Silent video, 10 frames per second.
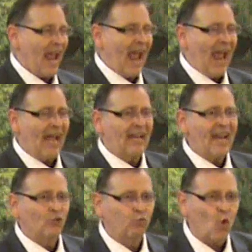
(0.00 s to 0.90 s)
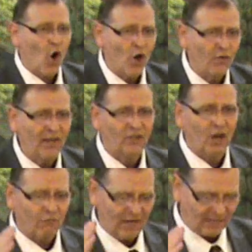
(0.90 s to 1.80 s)
And he's worthy
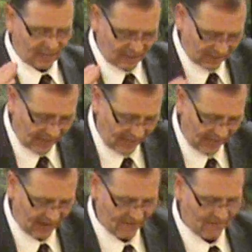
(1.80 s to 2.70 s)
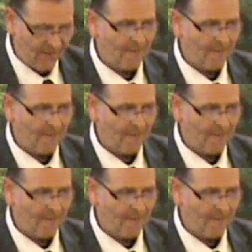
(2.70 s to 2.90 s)
to receive